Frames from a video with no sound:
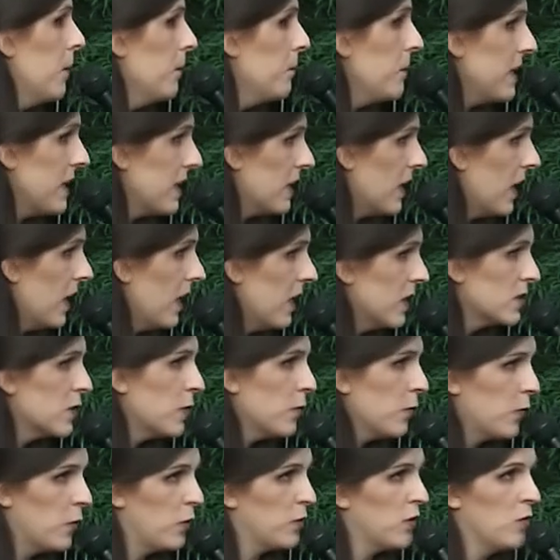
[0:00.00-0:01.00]
because
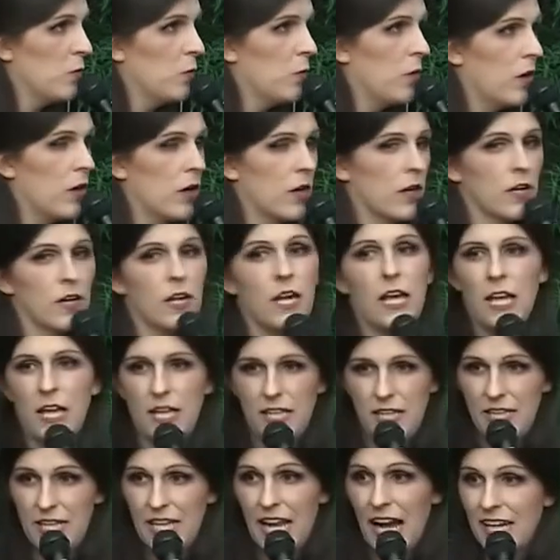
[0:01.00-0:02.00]
of who you are,
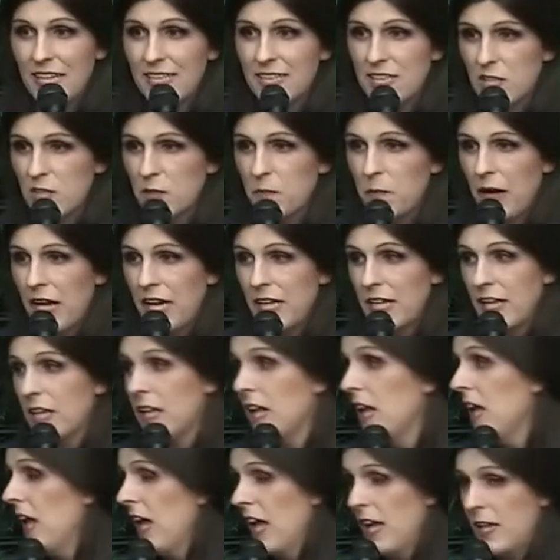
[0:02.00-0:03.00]
not despite it,
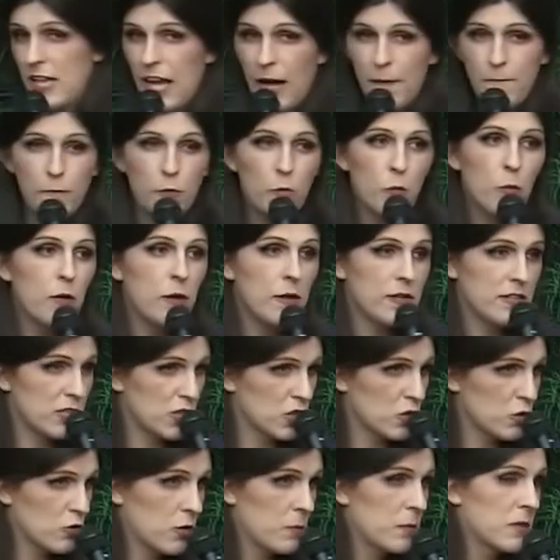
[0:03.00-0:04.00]
and not for what
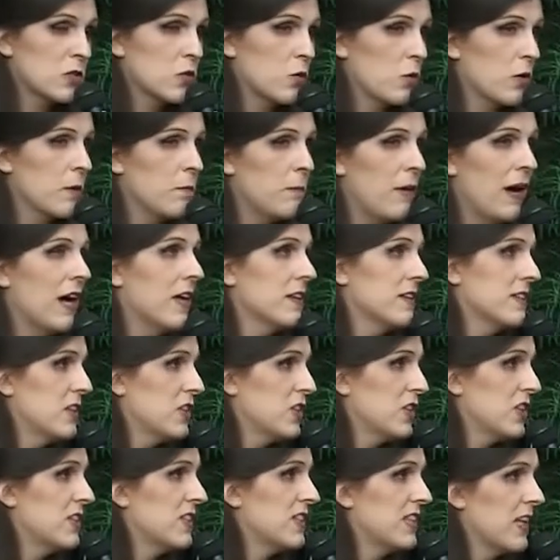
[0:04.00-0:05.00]
discriminatory
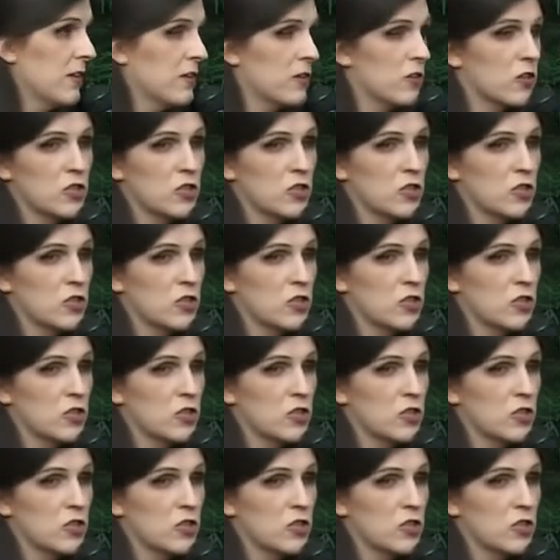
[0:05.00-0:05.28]
politicians tell you're